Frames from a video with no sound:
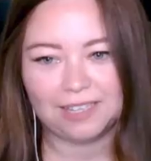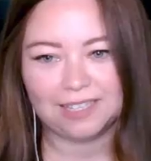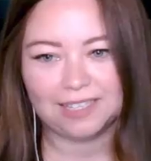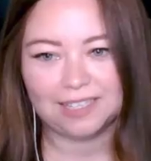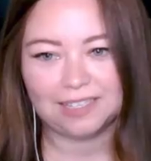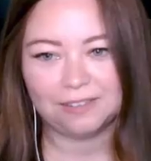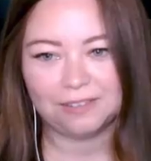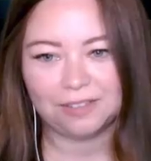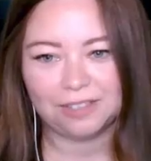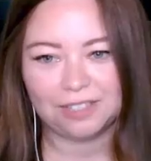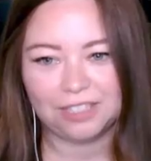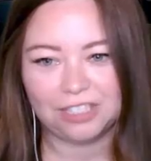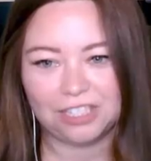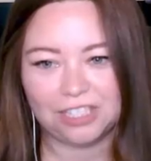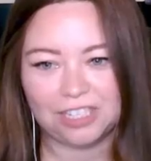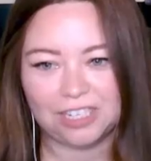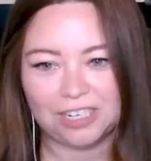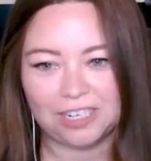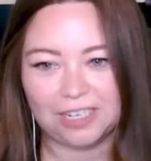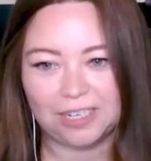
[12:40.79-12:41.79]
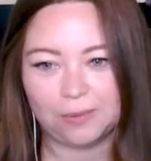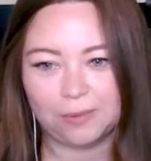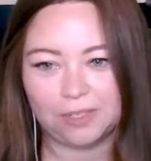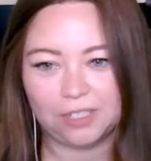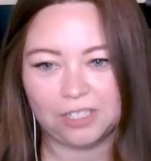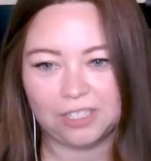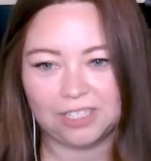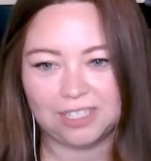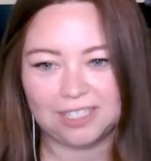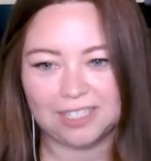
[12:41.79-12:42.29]
I feel like civil
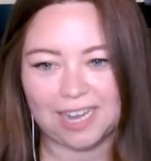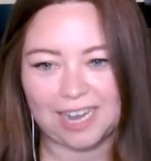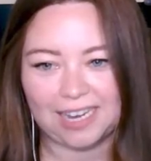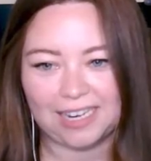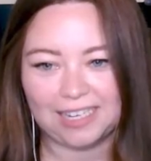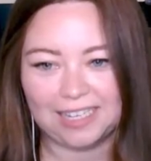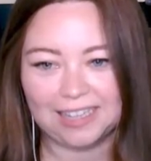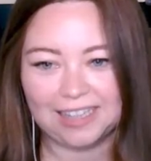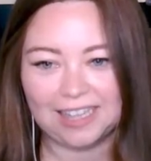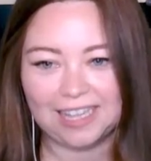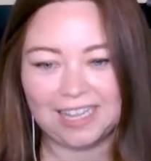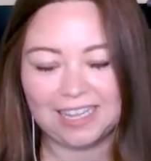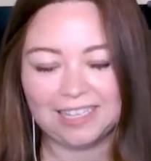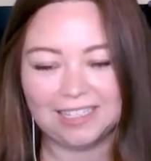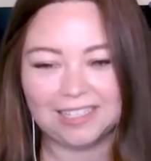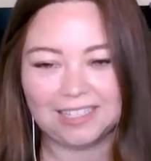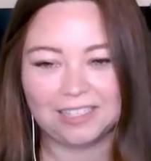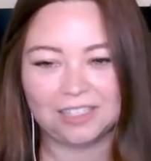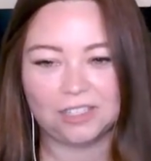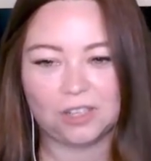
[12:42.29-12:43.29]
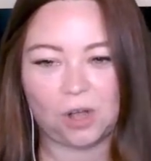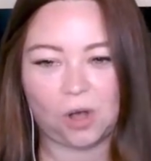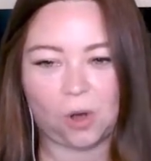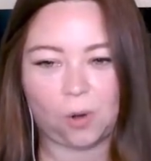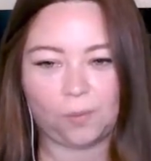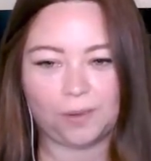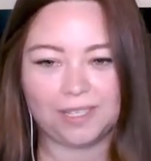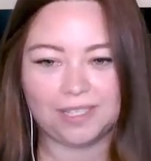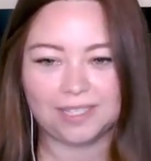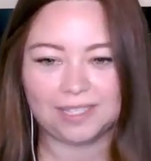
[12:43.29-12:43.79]
engineering, when you're designing things, there's
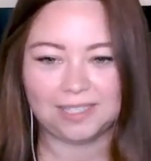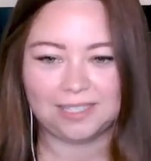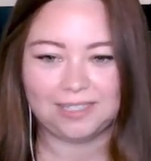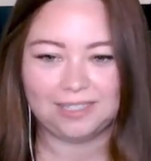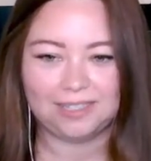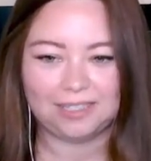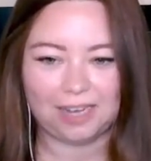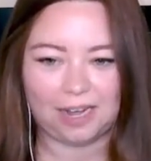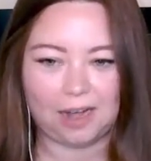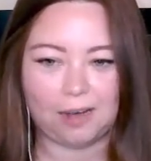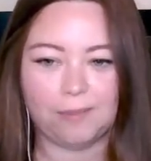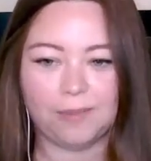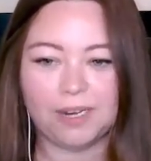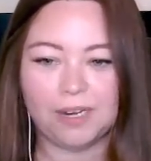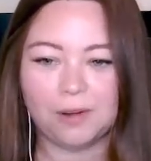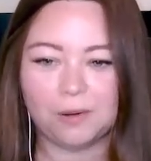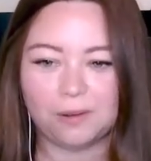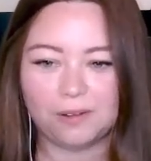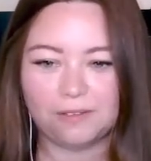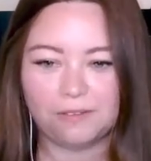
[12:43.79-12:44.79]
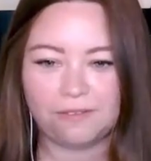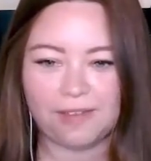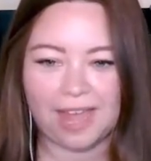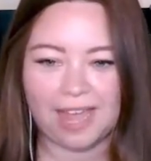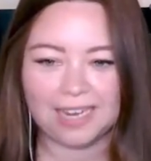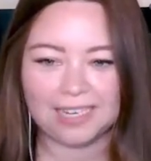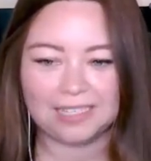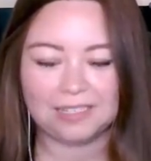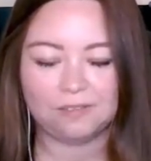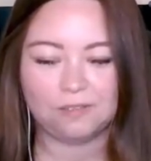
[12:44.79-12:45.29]
always a domino
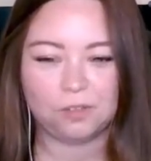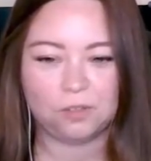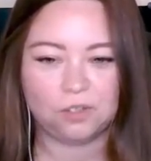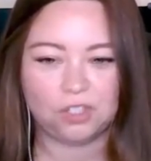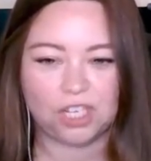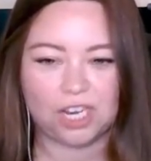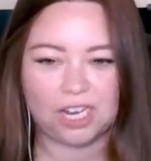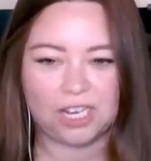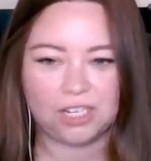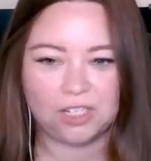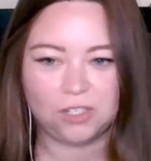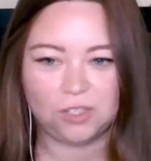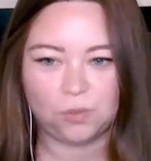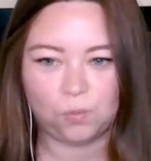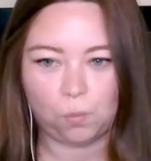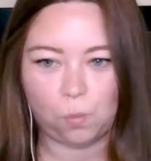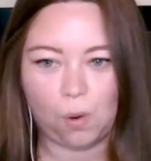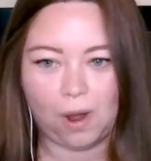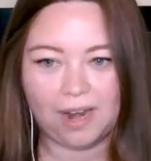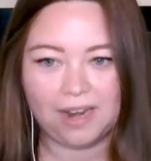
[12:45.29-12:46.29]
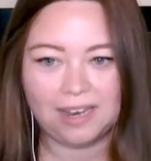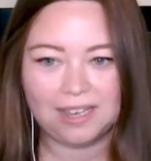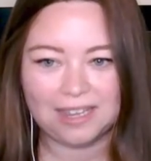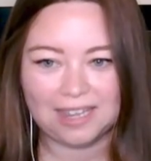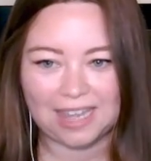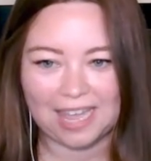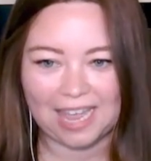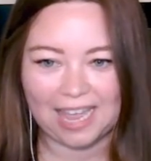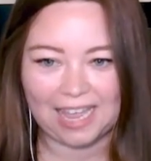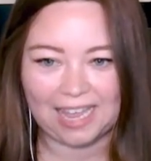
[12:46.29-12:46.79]
effect. If you change
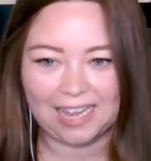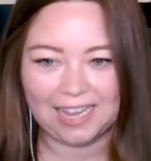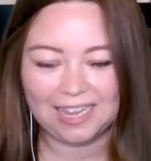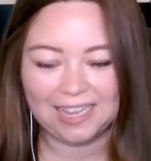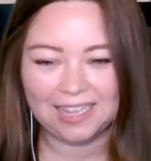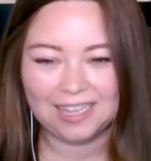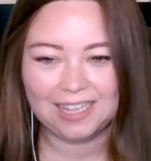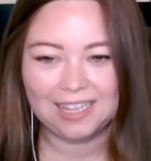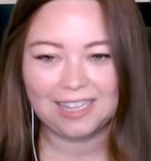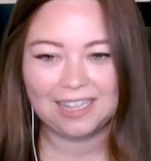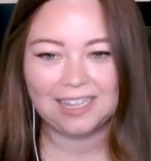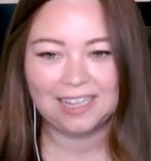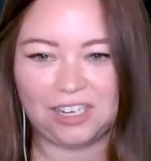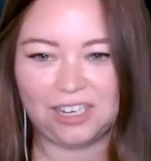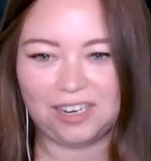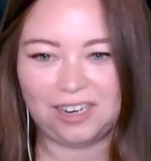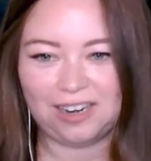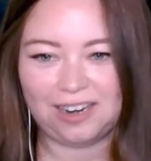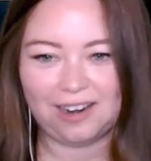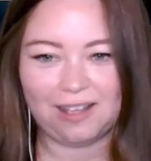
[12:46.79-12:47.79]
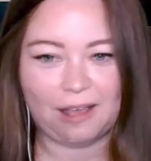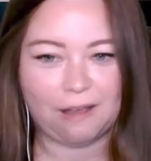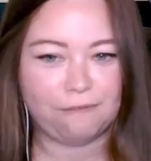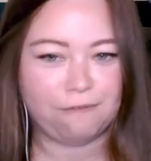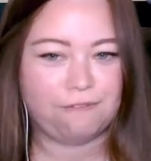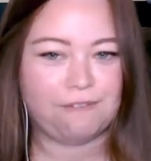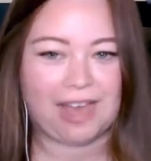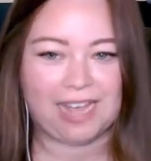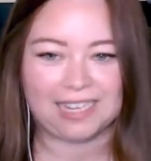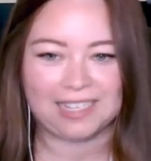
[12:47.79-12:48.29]
one thing, it
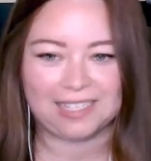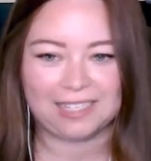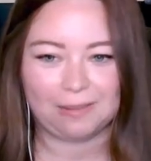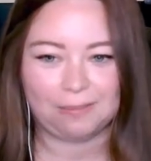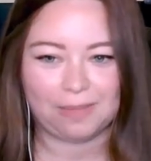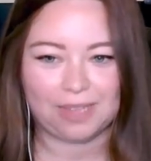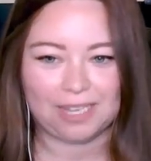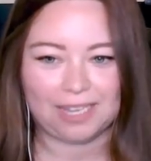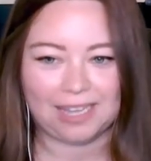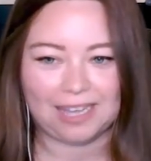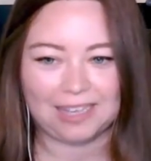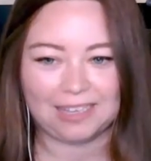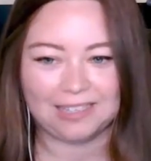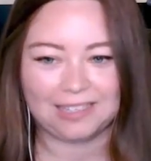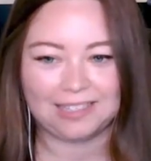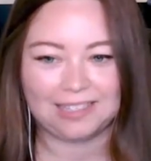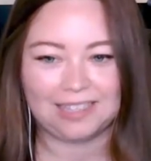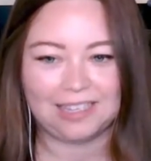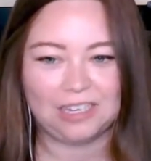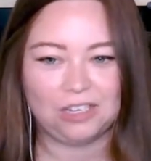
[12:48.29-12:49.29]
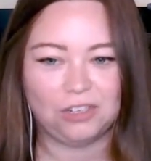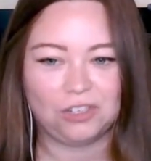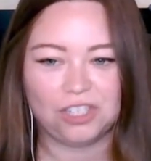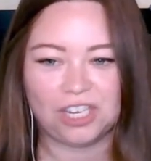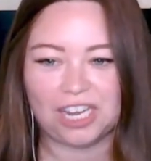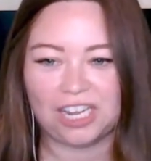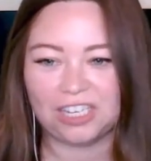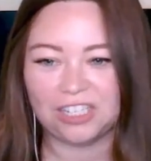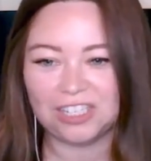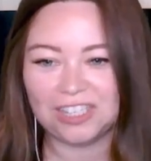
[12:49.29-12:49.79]
affects something else, and then
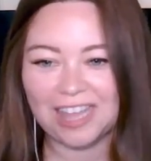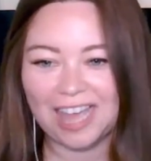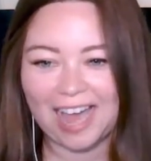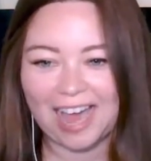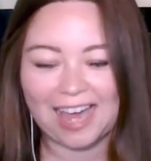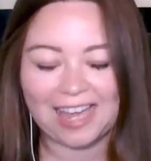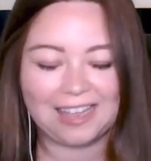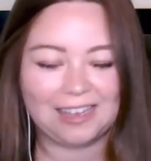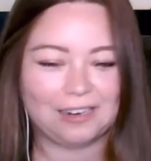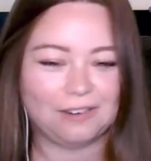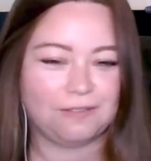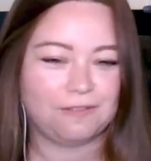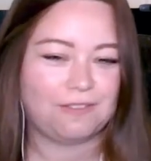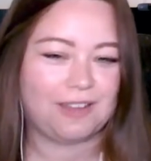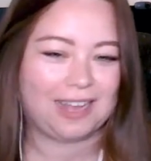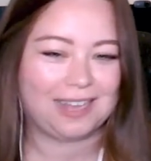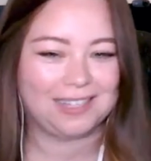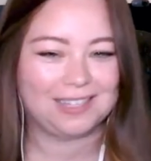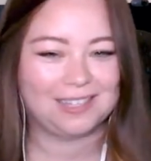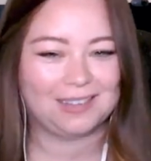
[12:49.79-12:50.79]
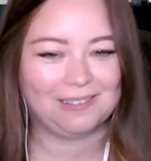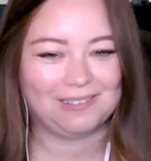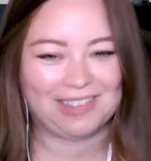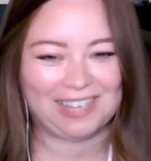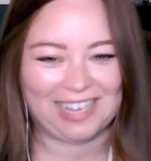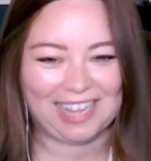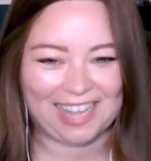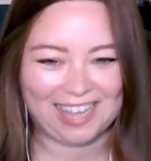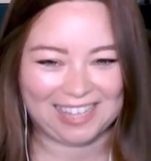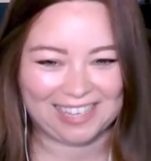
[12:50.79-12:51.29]
you change that, it affects
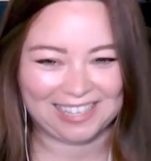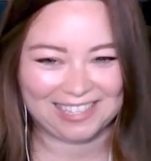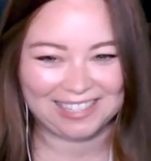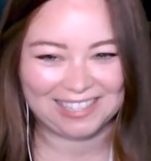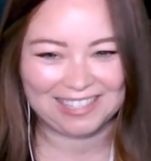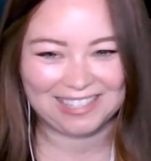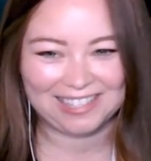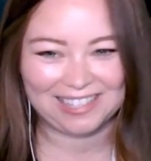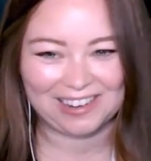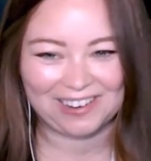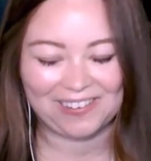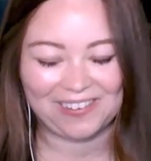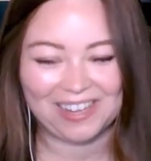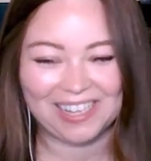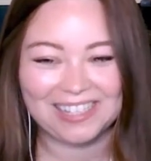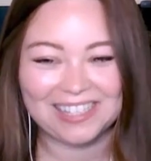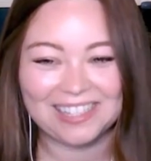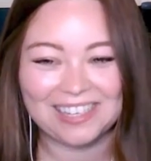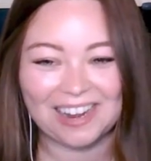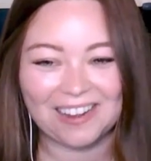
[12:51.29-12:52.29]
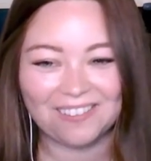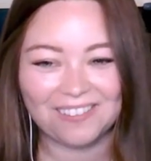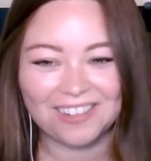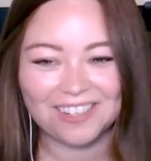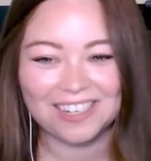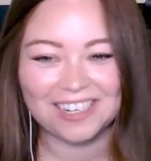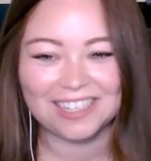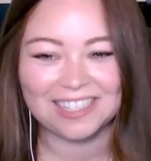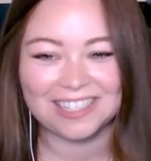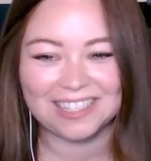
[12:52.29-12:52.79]
something else. So it's
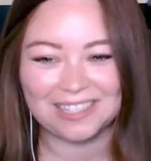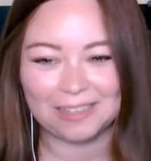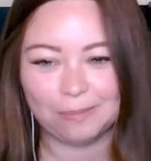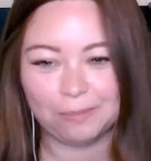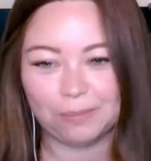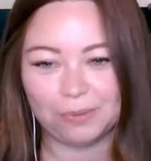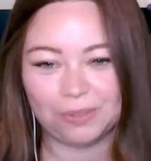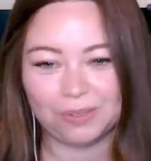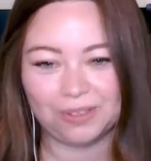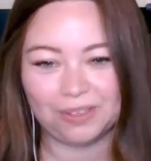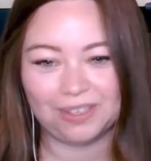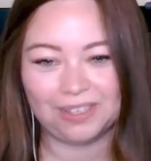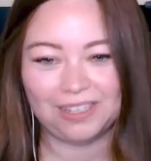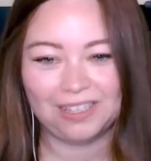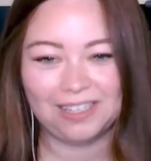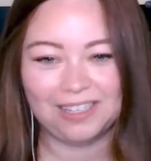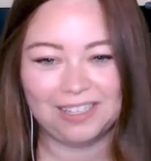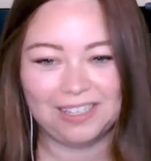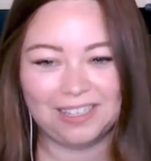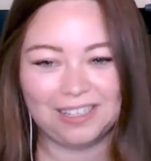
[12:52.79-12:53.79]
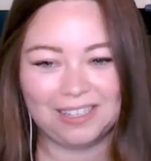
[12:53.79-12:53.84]
never a simple,